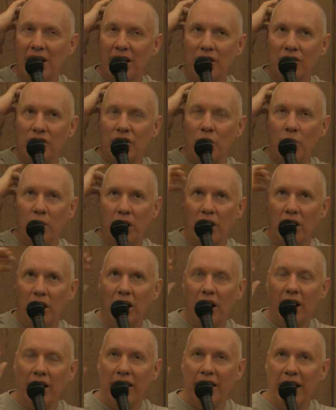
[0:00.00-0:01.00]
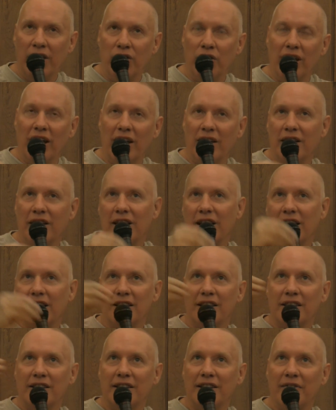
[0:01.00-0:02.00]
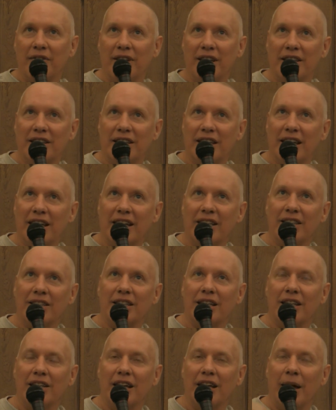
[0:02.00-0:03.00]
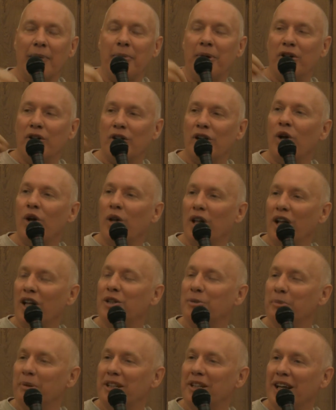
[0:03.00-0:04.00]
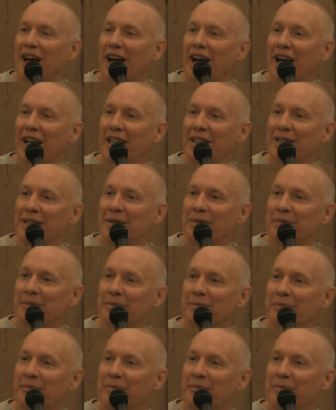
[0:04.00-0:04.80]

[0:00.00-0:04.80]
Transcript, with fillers: So then you get to lesson 76, I'm under no laws but God's,